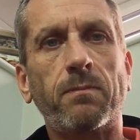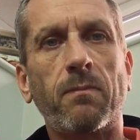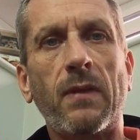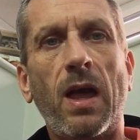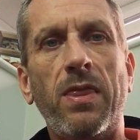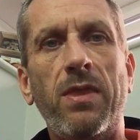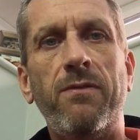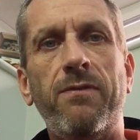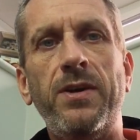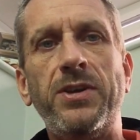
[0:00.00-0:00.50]

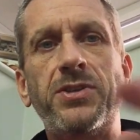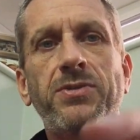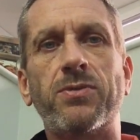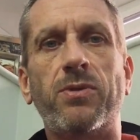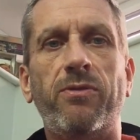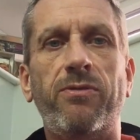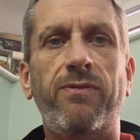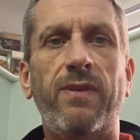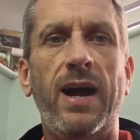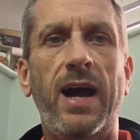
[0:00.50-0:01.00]
The visceral
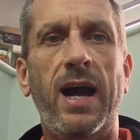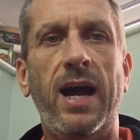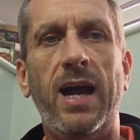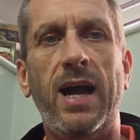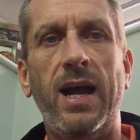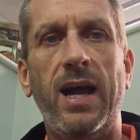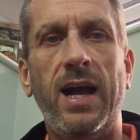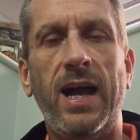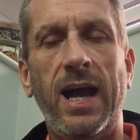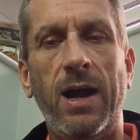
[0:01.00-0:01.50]
fat,
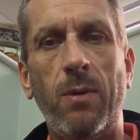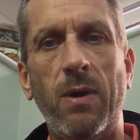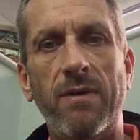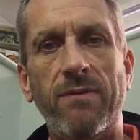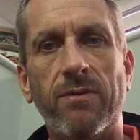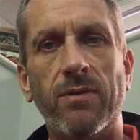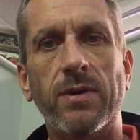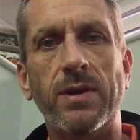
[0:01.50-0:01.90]
however,